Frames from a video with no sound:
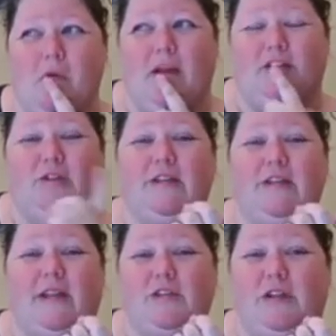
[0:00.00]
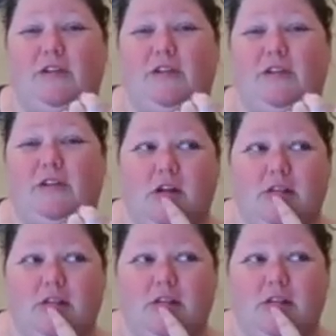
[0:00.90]
and you didn't catch any fish
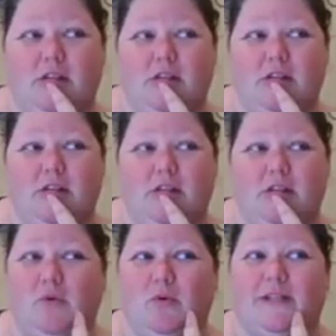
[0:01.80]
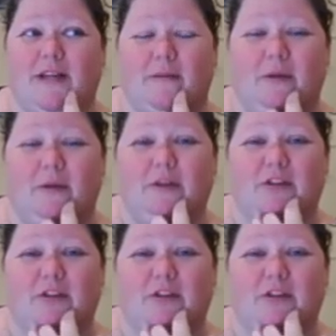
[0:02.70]
on the boat, and by the morning time,